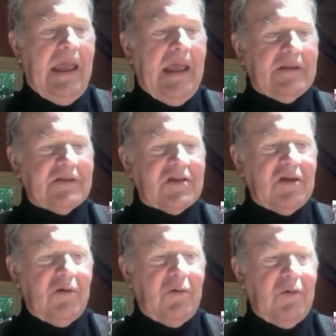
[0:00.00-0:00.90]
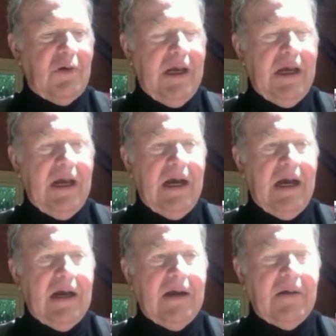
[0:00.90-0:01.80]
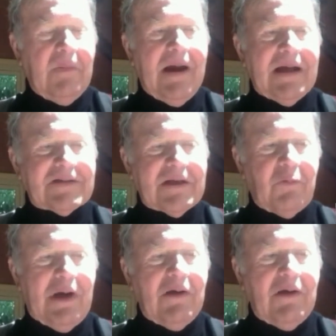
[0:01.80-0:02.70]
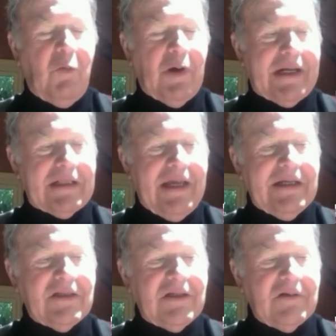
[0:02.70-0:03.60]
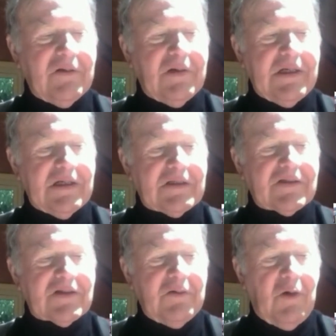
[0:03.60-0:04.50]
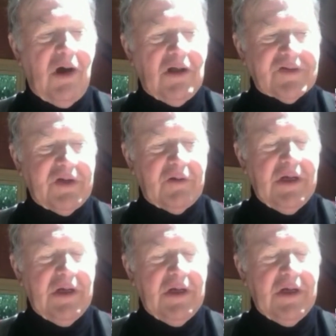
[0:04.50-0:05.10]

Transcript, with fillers: And so I said, well, what I'd like to do is to also